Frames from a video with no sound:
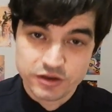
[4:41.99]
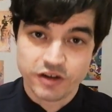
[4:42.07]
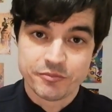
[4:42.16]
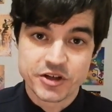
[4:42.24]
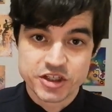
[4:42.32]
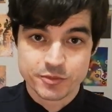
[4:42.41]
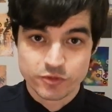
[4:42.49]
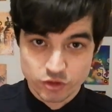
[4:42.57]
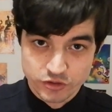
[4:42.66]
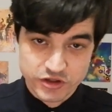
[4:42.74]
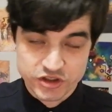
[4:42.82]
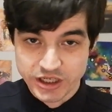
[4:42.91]
who I've mentioned
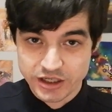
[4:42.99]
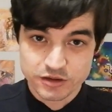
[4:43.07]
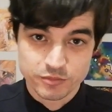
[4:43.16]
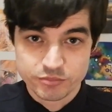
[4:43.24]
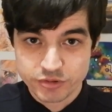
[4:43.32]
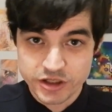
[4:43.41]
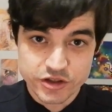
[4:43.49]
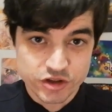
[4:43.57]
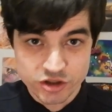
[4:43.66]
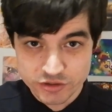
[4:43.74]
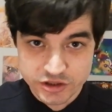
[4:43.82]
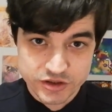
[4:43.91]
before on this channel, brilliant
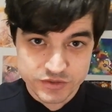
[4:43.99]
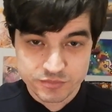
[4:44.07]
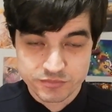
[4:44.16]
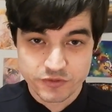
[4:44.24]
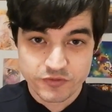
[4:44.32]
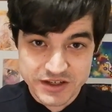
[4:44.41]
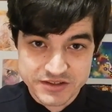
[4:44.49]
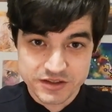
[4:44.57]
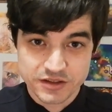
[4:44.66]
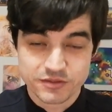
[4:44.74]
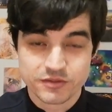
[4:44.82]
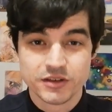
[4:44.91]
Jewish
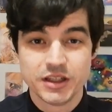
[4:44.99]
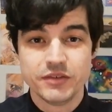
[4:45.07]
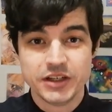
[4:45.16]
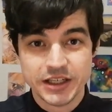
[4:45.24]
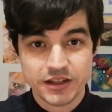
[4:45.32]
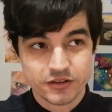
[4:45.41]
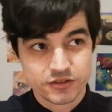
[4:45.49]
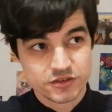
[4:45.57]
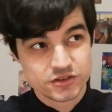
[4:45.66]
professor living in